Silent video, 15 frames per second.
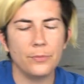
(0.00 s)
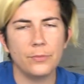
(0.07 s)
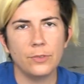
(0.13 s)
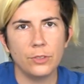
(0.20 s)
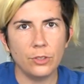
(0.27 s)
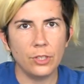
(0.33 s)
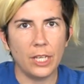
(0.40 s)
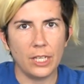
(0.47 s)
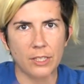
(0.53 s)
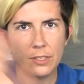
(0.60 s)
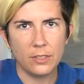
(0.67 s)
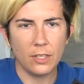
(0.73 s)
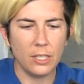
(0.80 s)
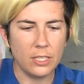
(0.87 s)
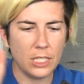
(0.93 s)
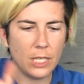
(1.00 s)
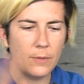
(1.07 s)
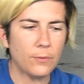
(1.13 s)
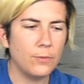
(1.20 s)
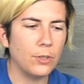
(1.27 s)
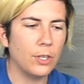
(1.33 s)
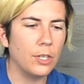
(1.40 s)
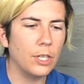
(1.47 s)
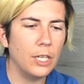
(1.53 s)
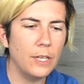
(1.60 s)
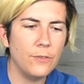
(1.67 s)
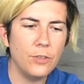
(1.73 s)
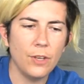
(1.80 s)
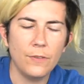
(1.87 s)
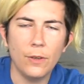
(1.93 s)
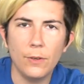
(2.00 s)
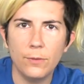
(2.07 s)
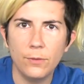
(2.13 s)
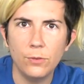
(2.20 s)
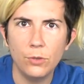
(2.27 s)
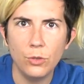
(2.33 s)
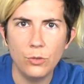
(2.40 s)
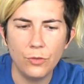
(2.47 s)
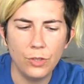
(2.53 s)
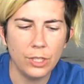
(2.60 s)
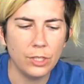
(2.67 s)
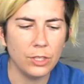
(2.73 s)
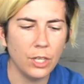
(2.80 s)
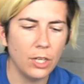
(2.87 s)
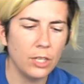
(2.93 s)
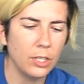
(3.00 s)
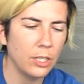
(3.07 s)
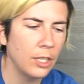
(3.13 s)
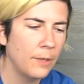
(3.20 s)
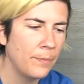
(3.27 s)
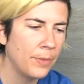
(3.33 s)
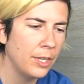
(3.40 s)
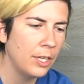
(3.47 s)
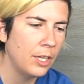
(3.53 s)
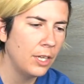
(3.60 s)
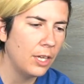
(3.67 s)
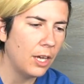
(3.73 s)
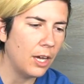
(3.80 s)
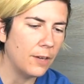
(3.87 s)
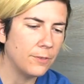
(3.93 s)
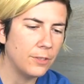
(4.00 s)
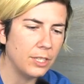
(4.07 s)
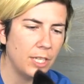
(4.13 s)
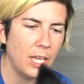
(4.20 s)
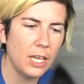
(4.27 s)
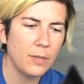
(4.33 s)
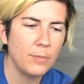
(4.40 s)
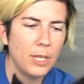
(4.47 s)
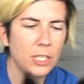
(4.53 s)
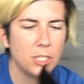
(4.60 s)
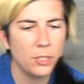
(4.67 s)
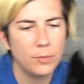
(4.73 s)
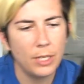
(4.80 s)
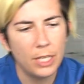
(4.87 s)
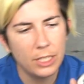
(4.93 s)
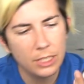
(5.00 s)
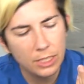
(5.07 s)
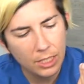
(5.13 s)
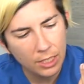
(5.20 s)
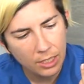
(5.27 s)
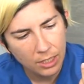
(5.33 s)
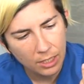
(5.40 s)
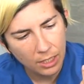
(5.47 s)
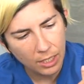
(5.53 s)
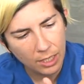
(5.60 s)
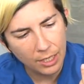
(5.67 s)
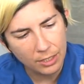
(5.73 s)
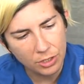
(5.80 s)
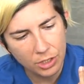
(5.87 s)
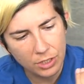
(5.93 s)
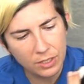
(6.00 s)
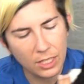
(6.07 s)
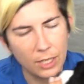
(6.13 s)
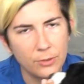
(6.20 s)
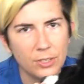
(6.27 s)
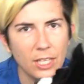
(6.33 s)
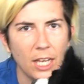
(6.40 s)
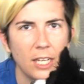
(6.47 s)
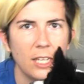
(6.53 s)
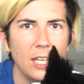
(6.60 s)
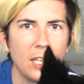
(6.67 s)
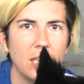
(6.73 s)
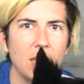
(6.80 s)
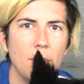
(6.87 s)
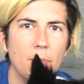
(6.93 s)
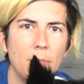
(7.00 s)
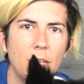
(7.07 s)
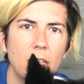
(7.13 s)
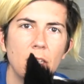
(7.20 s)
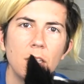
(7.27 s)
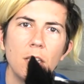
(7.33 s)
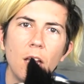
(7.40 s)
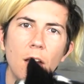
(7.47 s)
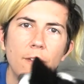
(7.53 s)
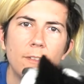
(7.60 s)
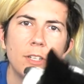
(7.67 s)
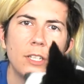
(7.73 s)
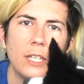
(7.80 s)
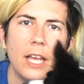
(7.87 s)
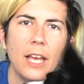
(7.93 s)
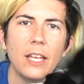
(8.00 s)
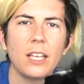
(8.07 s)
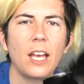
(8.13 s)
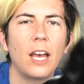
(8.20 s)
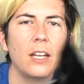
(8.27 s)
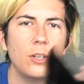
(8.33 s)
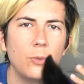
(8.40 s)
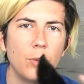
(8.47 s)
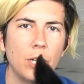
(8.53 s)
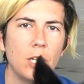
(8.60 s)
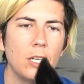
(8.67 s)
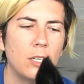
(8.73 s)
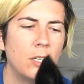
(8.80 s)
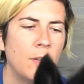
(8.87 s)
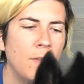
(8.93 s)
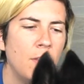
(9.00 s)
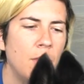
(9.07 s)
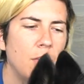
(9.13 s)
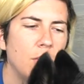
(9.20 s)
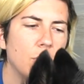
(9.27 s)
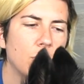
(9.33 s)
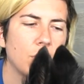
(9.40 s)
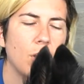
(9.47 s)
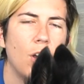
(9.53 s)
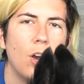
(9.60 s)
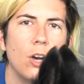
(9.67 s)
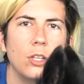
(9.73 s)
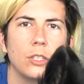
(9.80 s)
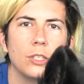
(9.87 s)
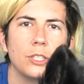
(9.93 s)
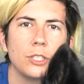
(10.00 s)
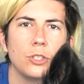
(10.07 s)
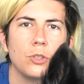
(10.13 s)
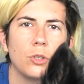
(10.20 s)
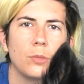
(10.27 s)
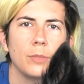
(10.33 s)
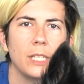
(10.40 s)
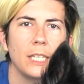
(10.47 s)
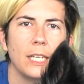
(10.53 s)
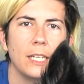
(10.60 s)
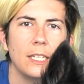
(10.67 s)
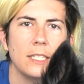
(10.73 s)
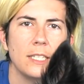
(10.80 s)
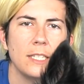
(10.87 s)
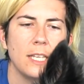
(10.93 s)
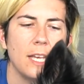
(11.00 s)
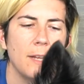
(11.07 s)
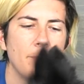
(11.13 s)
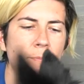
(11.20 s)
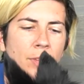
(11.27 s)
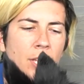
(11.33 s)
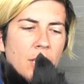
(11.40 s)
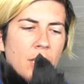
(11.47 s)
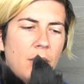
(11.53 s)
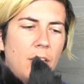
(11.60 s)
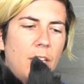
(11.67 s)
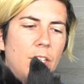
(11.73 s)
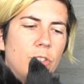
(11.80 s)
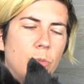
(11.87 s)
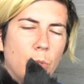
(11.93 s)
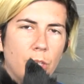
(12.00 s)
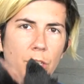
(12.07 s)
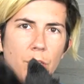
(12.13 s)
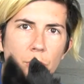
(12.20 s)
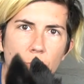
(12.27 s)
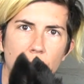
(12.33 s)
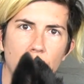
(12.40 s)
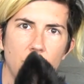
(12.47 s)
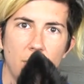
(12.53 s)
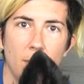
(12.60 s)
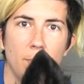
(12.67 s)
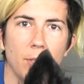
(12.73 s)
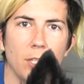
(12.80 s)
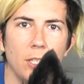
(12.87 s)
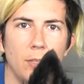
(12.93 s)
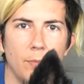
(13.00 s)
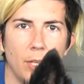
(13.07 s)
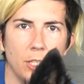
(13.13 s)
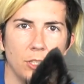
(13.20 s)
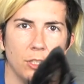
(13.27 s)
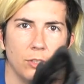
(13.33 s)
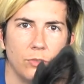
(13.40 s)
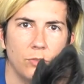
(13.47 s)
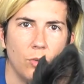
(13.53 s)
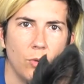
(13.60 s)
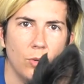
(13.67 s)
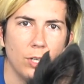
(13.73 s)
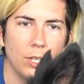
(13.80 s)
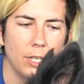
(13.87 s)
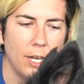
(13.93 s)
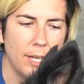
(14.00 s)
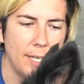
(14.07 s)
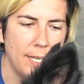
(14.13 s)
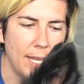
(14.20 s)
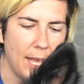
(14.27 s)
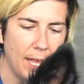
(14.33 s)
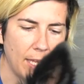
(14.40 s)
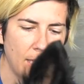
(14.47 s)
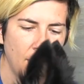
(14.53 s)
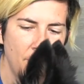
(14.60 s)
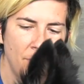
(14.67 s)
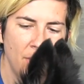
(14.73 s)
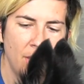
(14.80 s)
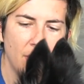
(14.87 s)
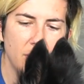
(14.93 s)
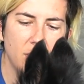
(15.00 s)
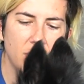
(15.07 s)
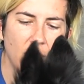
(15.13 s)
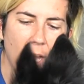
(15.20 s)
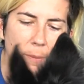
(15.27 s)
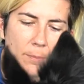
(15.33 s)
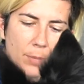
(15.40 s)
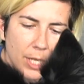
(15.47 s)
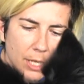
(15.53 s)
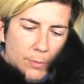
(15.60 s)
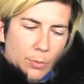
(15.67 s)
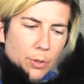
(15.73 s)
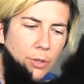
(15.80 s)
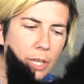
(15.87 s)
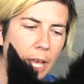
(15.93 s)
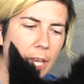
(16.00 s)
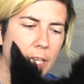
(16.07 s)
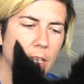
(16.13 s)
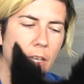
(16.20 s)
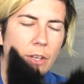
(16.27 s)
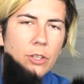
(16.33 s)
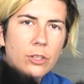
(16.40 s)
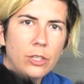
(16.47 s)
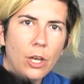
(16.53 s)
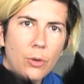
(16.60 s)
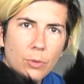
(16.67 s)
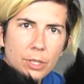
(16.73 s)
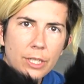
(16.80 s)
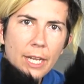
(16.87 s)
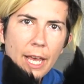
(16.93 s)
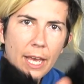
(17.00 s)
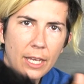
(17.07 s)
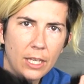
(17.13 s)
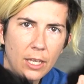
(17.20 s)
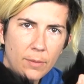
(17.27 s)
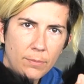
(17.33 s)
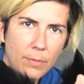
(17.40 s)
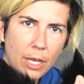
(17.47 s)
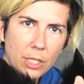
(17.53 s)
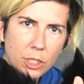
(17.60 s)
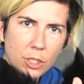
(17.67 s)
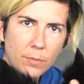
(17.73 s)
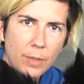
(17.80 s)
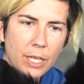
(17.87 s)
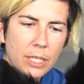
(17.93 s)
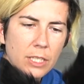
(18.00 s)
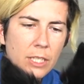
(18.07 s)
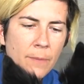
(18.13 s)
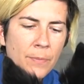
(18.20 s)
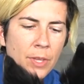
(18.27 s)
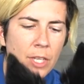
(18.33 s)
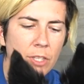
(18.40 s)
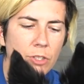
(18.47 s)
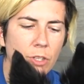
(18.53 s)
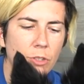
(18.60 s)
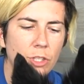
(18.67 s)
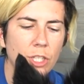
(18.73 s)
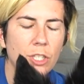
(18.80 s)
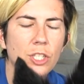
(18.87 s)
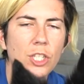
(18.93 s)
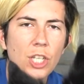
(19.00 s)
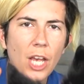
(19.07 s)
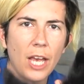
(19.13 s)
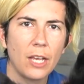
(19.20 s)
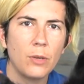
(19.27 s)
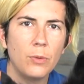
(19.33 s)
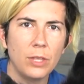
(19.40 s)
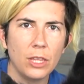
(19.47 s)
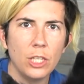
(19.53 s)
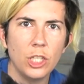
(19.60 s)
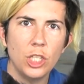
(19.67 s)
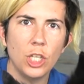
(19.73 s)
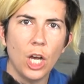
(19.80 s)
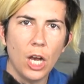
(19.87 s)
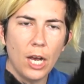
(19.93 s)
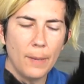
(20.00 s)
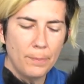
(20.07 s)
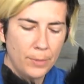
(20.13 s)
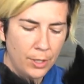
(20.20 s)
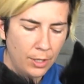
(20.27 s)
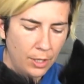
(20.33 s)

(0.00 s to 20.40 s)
So that's a tip for if you have a floofier dog. For the neck measurement, as you see, I was kind of like in the middle of her neck, kind of where your collar is normally going to sit is where you would typically measure for a neck. Some people like a lower neck measurement, so just check with the shop.